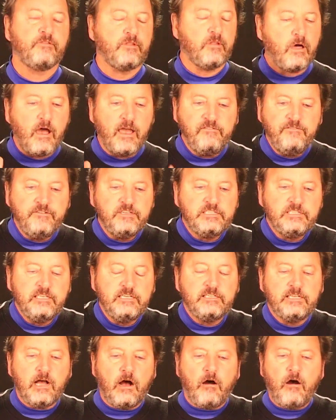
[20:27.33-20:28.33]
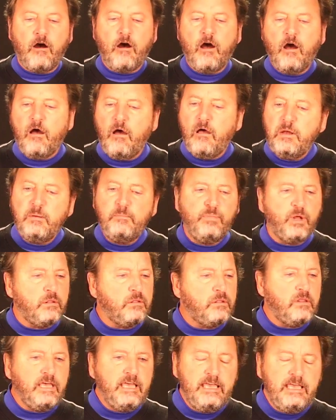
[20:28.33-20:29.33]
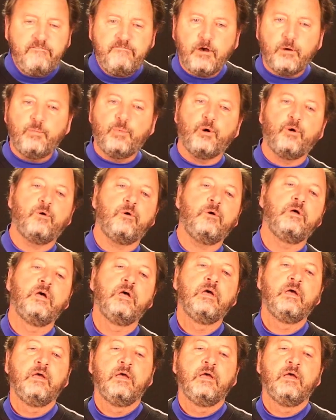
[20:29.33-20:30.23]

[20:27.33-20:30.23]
Life is this unbelievable